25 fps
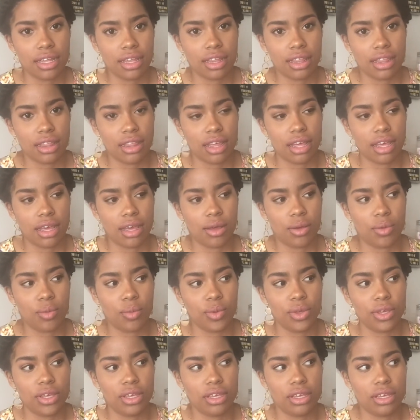that
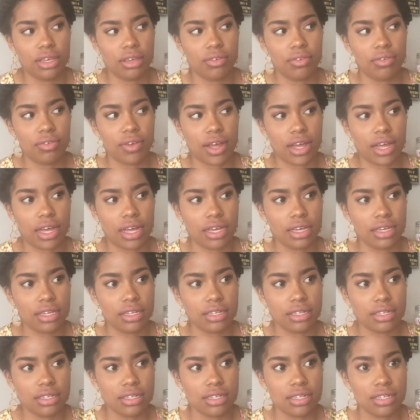we
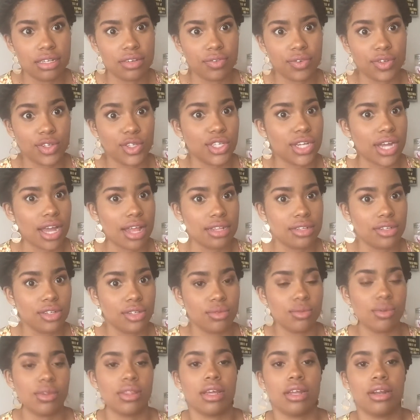find different challenges
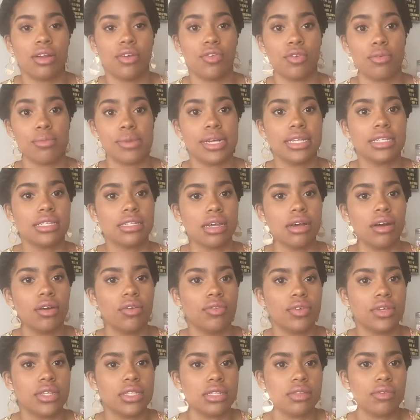with. I know for
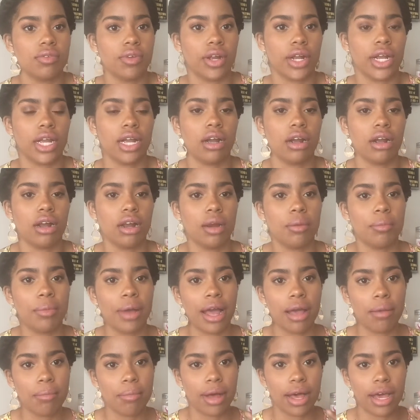myself, it's very hard.
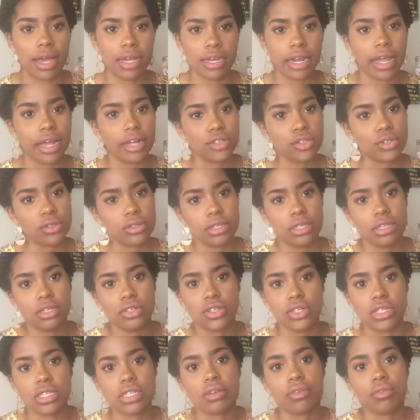My mind naturally
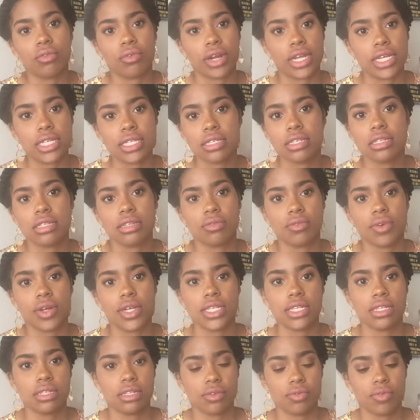just races and
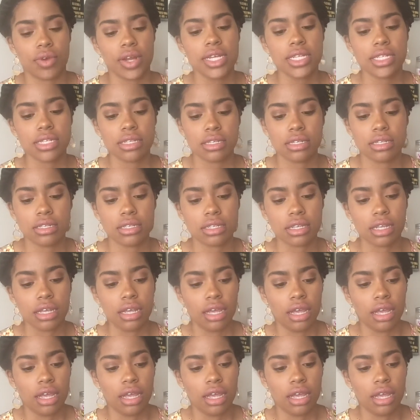races and races.